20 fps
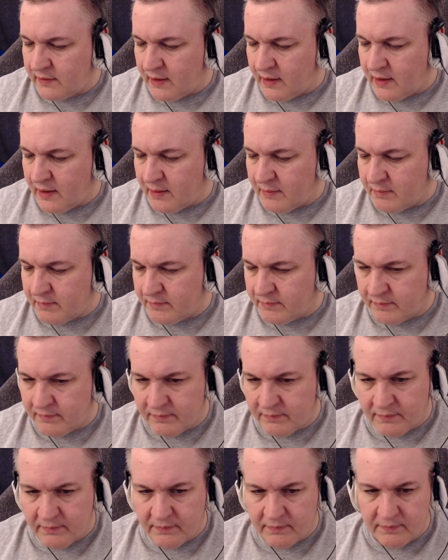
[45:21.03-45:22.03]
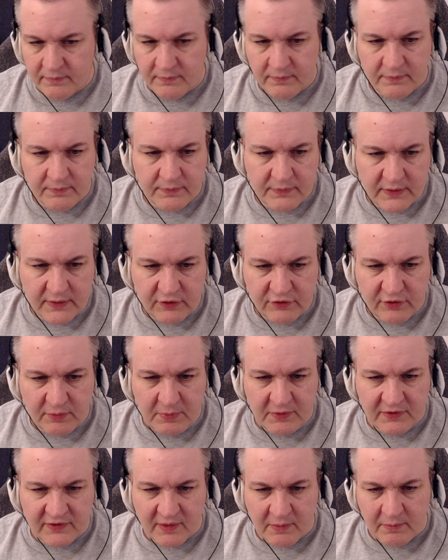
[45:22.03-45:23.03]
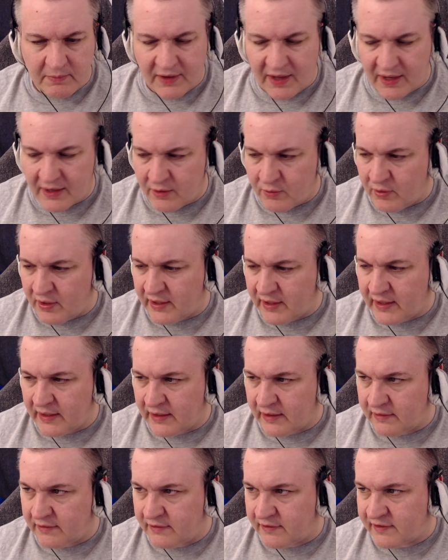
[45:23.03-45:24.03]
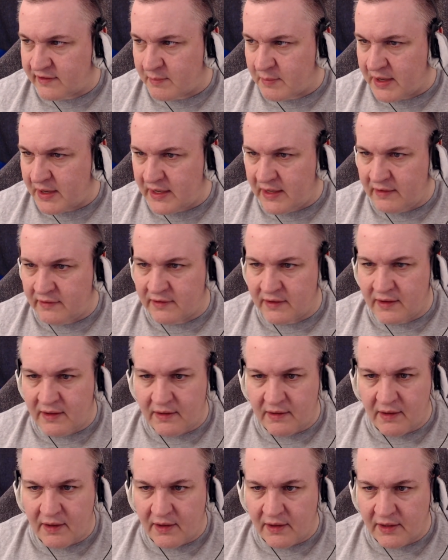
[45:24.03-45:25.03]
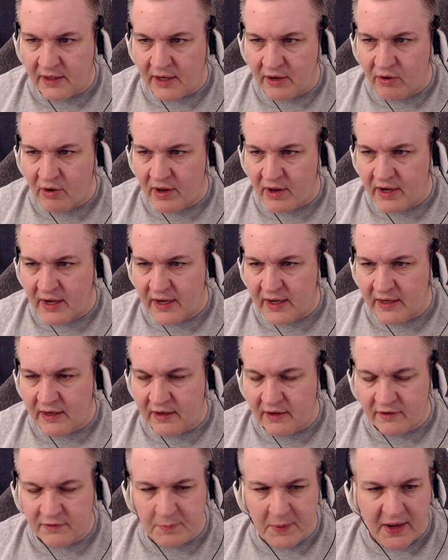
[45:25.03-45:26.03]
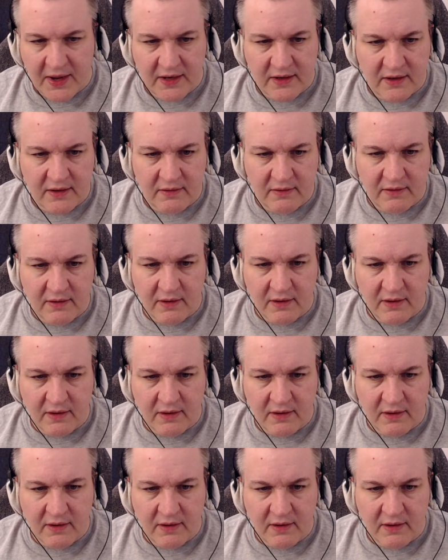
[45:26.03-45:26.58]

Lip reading: It should be something kind of quick and semi-easy. Later on, I can expand it.